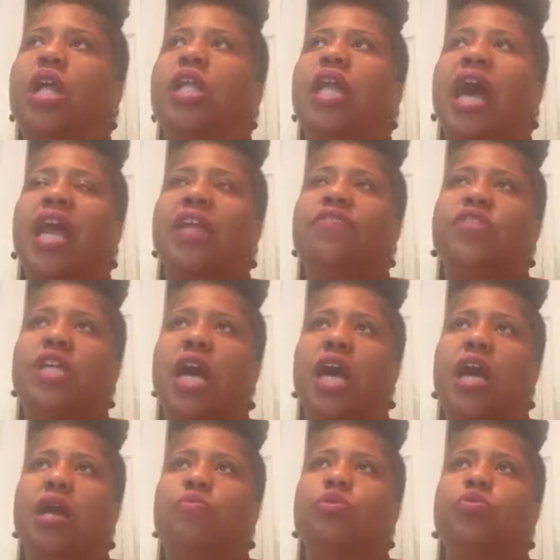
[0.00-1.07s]
lot of
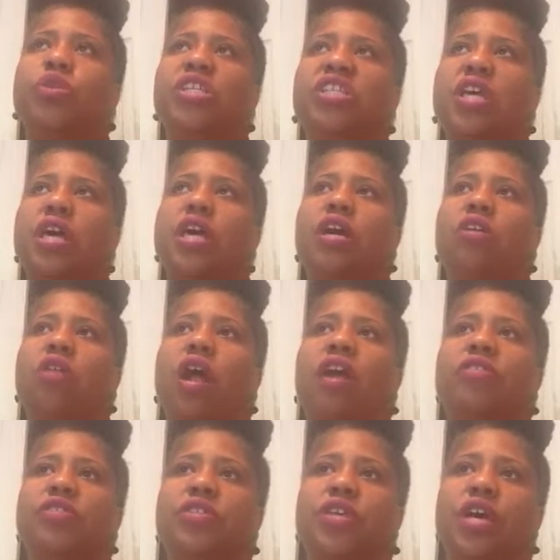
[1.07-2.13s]
times we tell
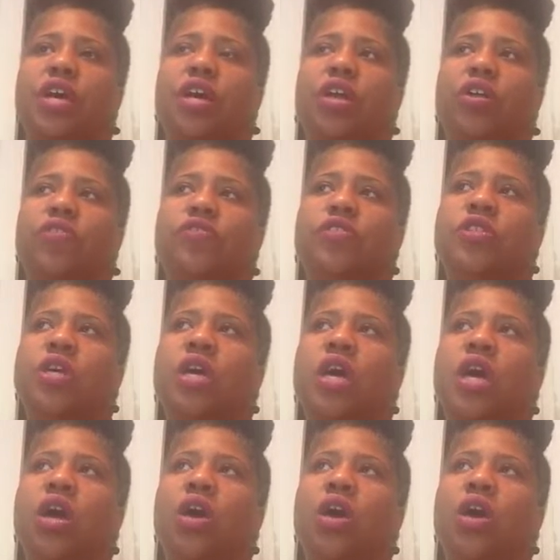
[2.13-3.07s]
ourselves